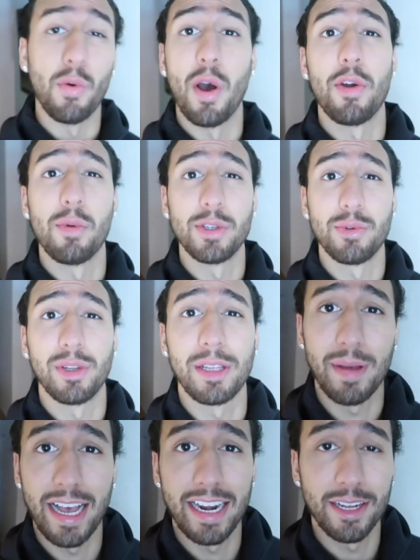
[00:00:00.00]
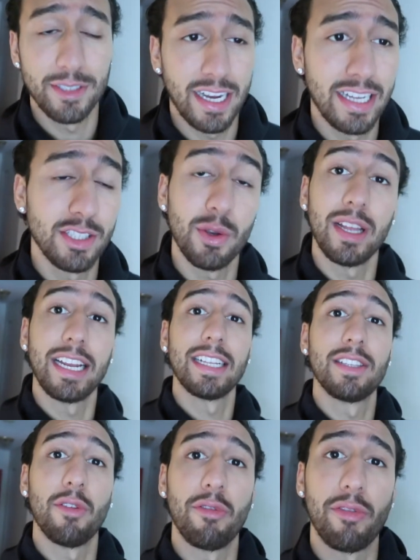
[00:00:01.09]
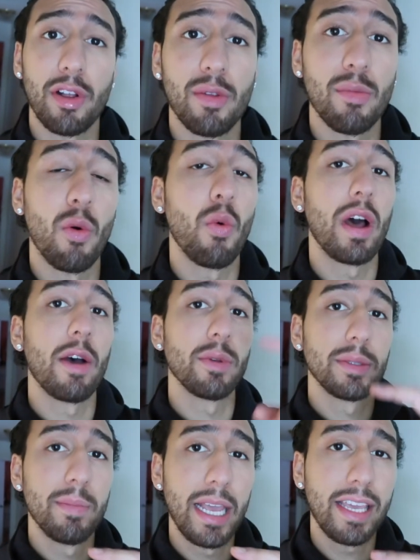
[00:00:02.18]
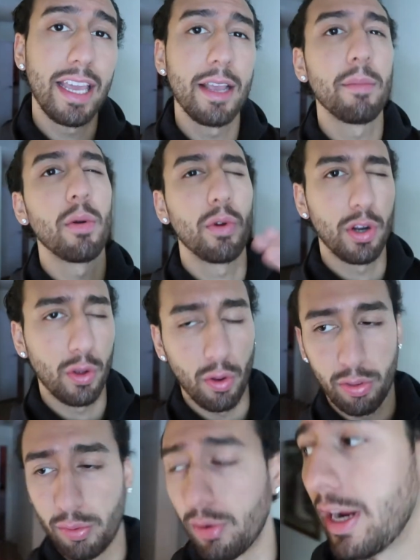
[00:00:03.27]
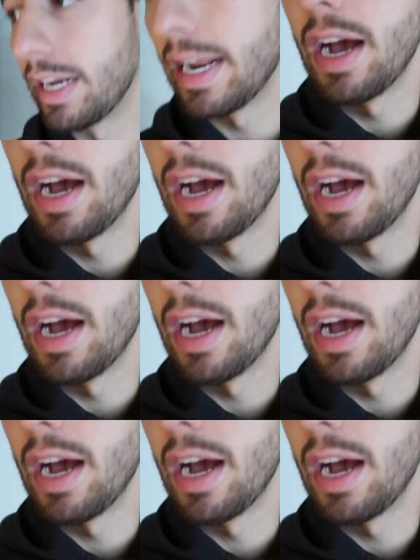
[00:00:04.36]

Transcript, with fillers: The weather was really bad outside so I didn't get to film what I was making but we're gonna go through it right